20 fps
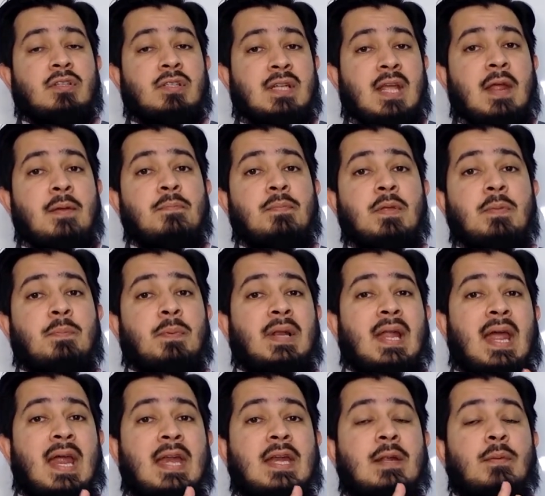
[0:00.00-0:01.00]
10 people
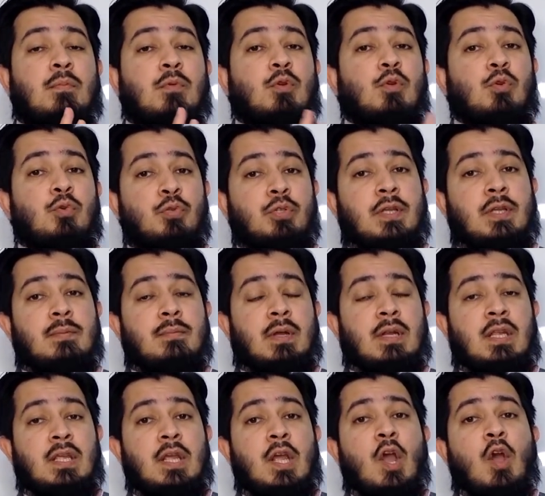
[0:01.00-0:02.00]
end up losing
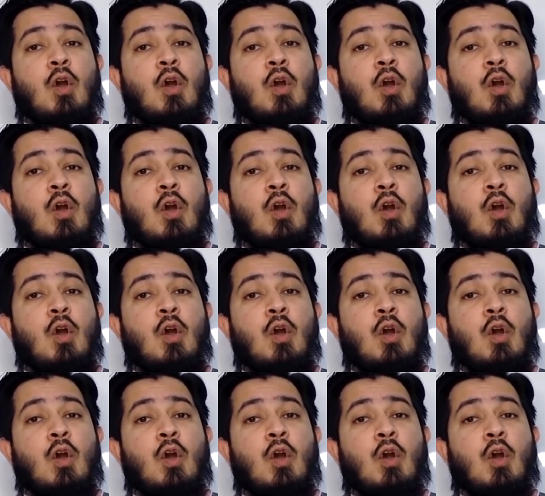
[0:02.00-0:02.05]
money,